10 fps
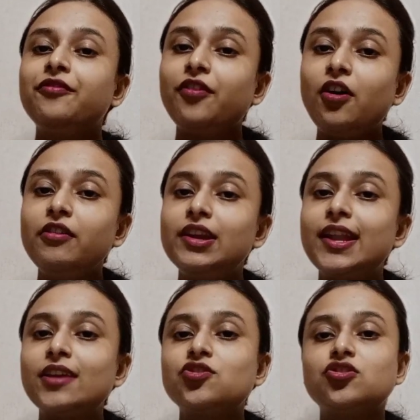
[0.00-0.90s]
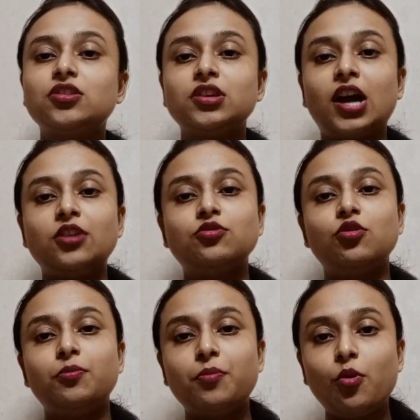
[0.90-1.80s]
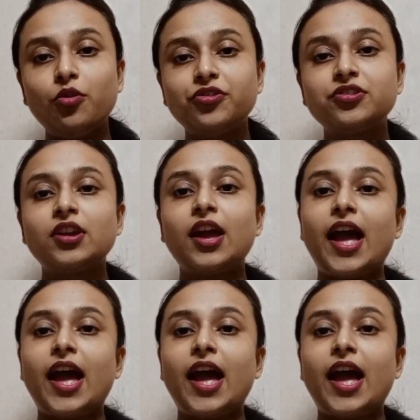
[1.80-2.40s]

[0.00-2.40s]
for election Kanungo post